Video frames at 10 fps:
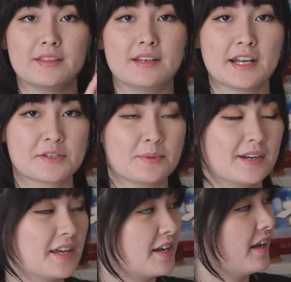The next one
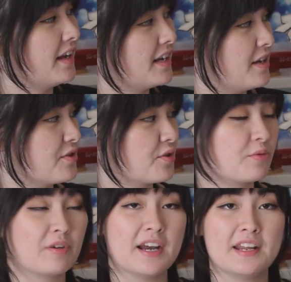here is
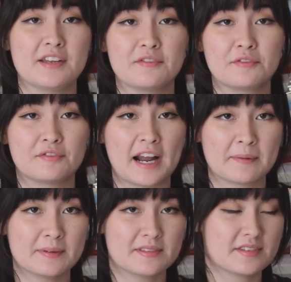Radiant
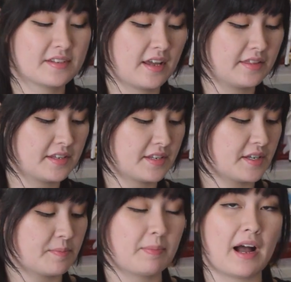Fragments, and this
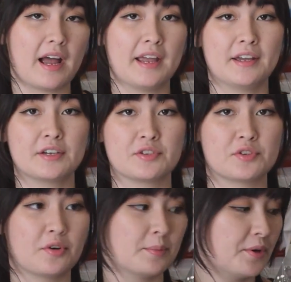is by
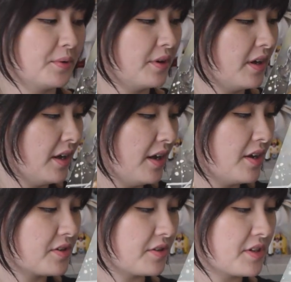Azomo.
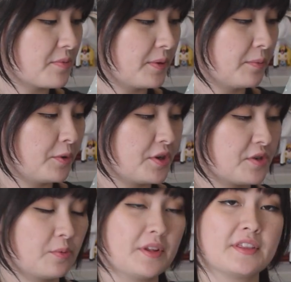So this one
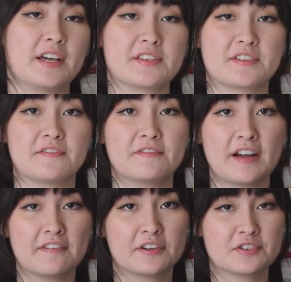was
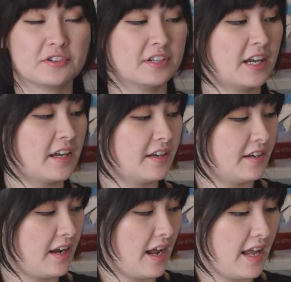1,500
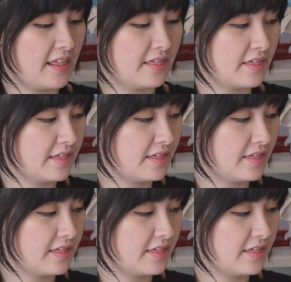yen, and